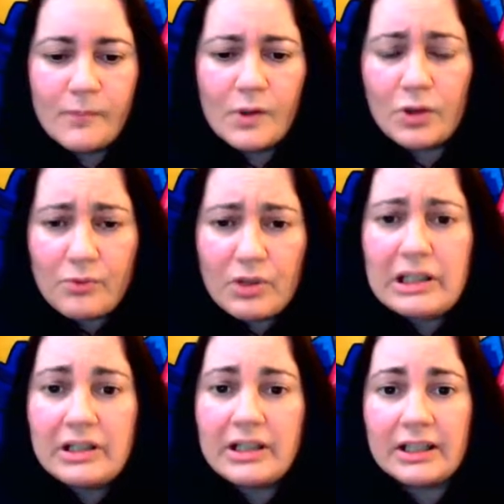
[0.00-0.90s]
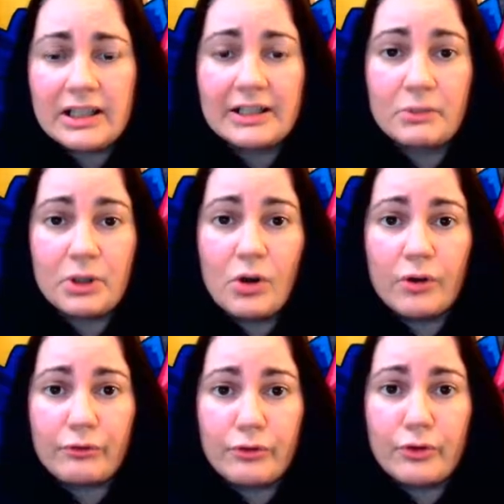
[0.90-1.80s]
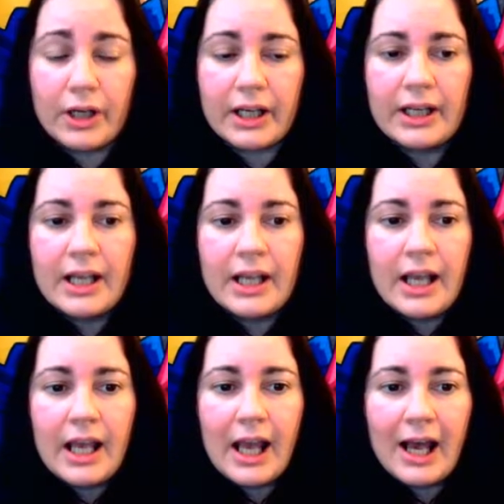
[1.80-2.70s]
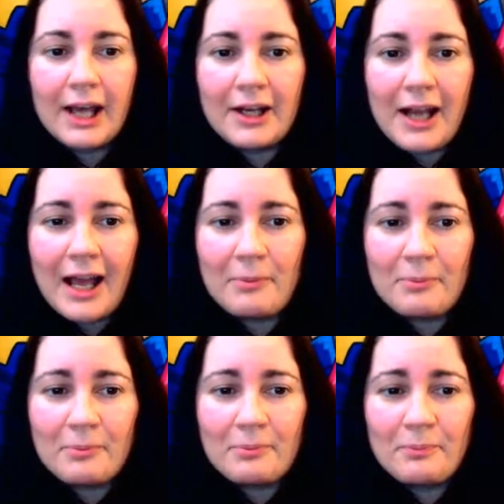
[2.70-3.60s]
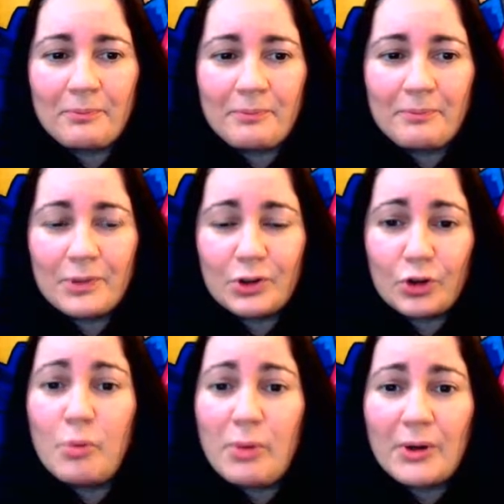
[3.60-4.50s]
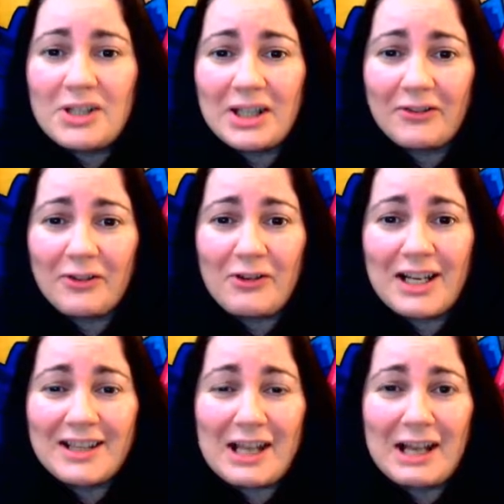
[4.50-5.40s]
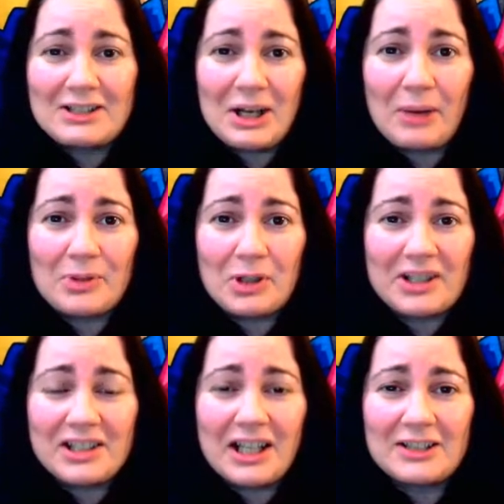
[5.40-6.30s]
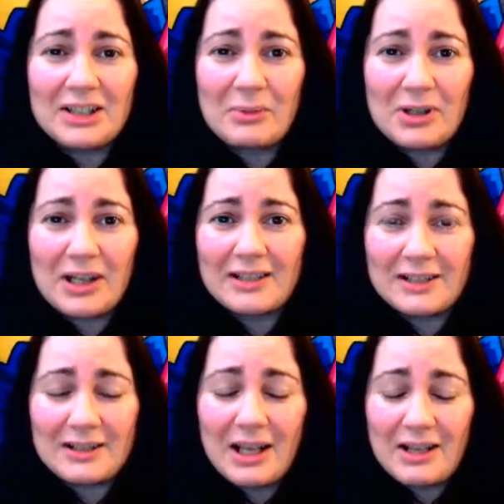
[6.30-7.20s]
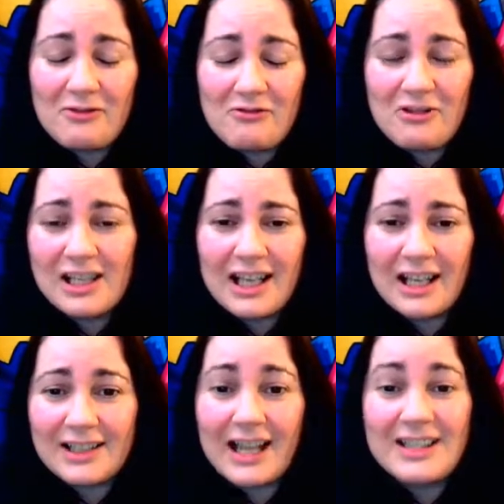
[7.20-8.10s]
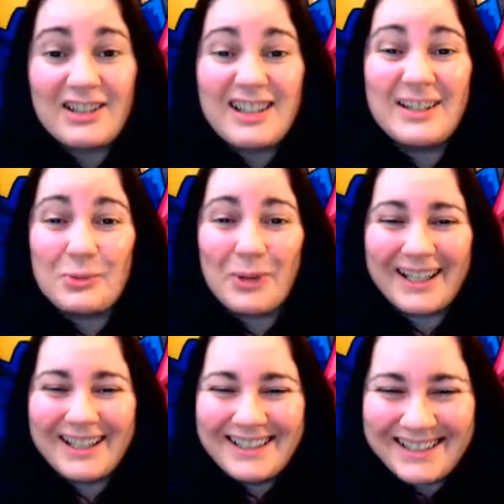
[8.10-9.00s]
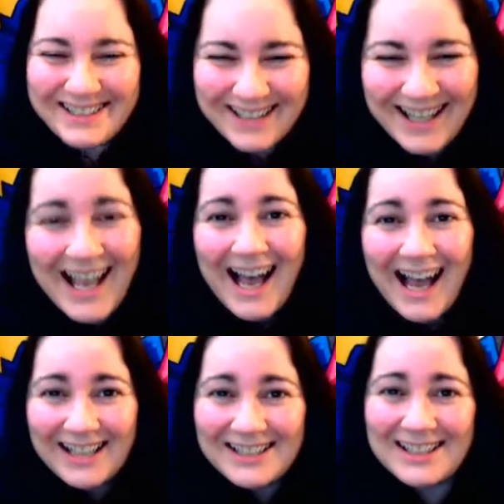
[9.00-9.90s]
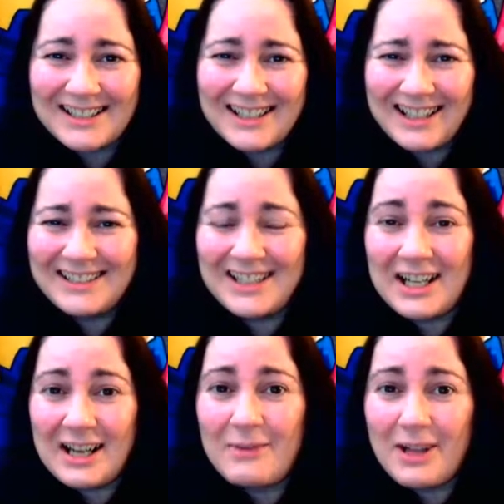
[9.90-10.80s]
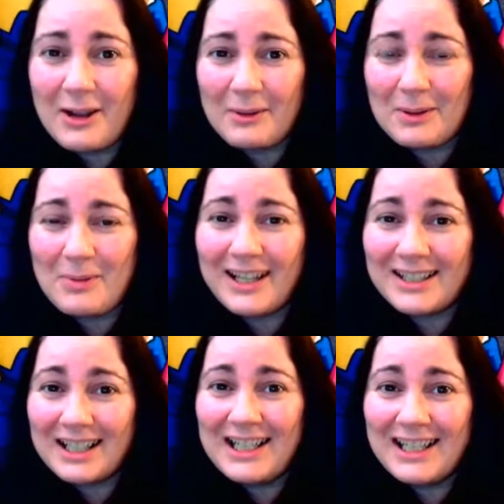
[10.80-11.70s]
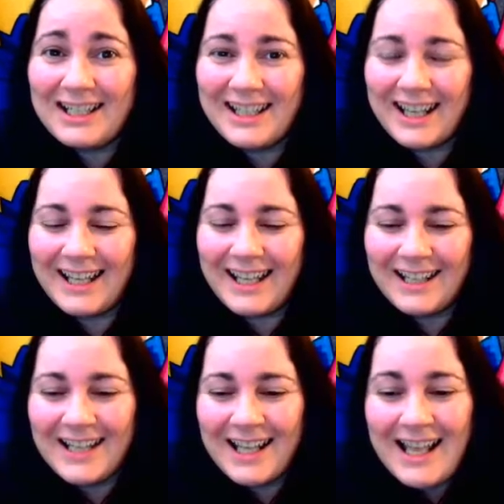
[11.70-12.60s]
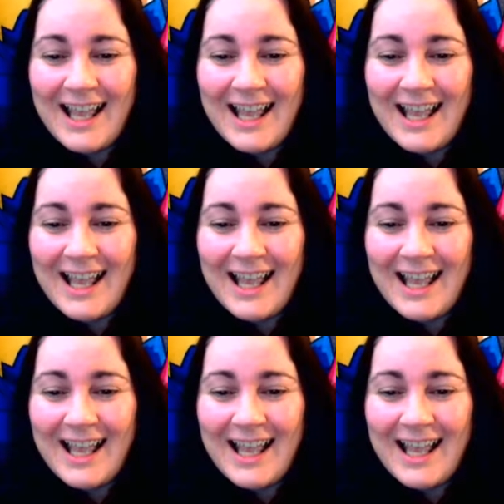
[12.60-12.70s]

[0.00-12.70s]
So I'm really, really glad that we got through it. And I'm so proud of her for writing that chapter, because that chapter is, it really is, I had to read it twice. I actually says to her, give me a couple of minutes, I need to read it again.